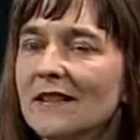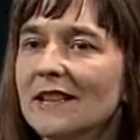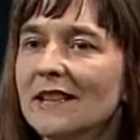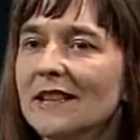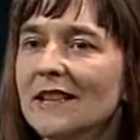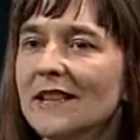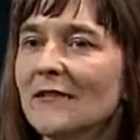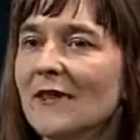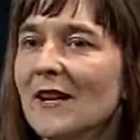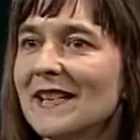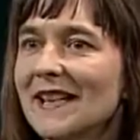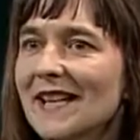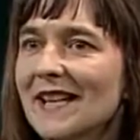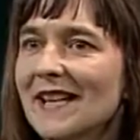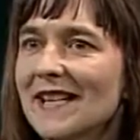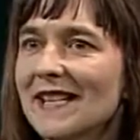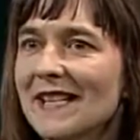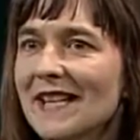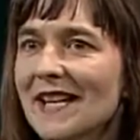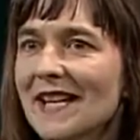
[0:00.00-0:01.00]
If I
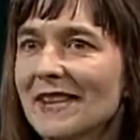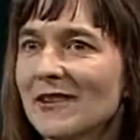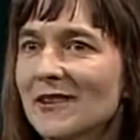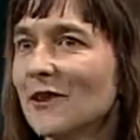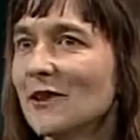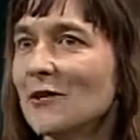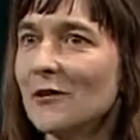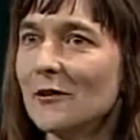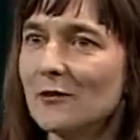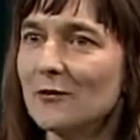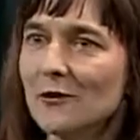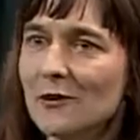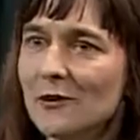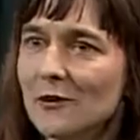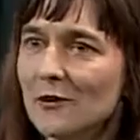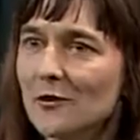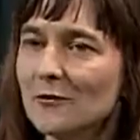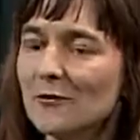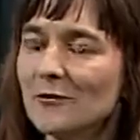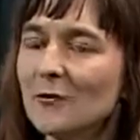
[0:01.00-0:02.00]
gaze at the
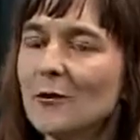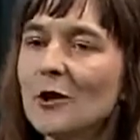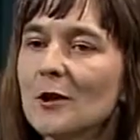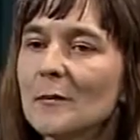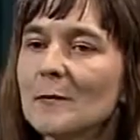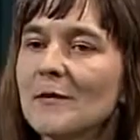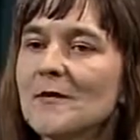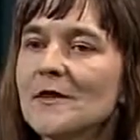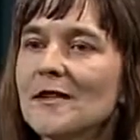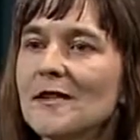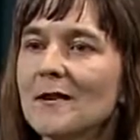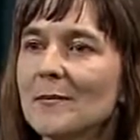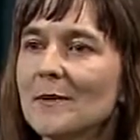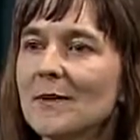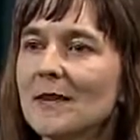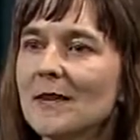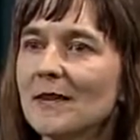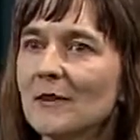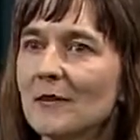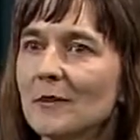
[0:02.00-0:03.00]
universal form of
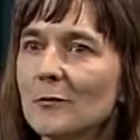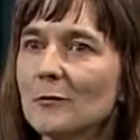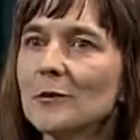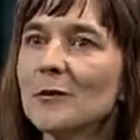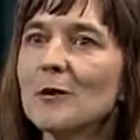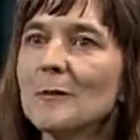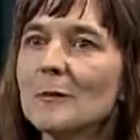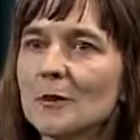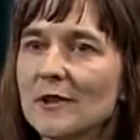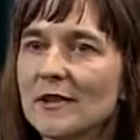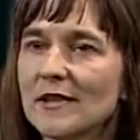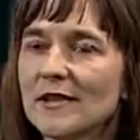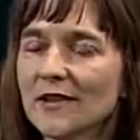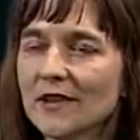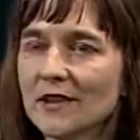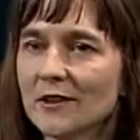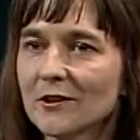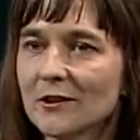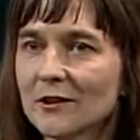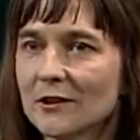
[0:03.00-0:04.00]
something through a
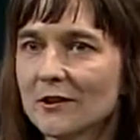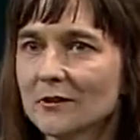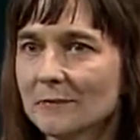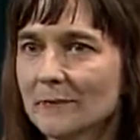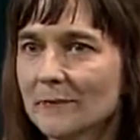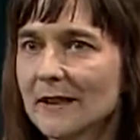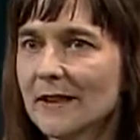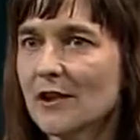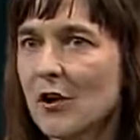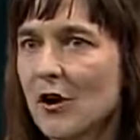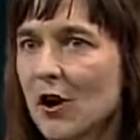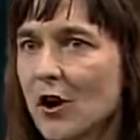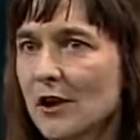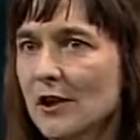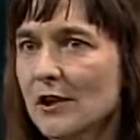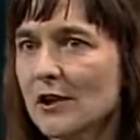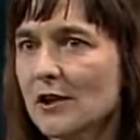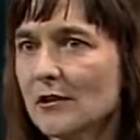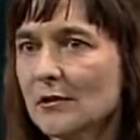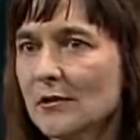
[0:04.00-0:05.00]
particular, in
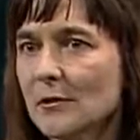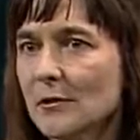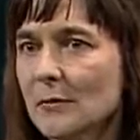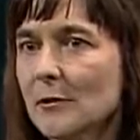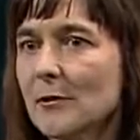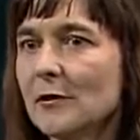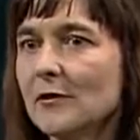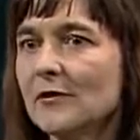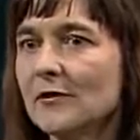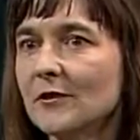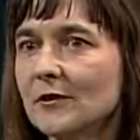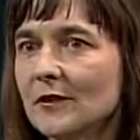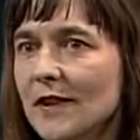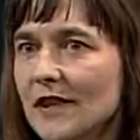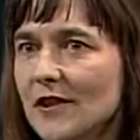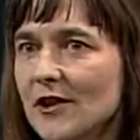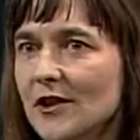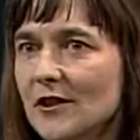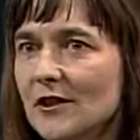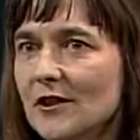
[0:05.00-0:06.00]
art or beautiful
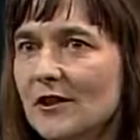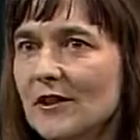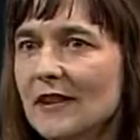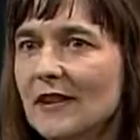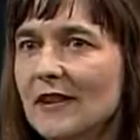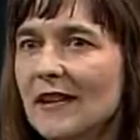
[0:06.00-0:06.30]
nature,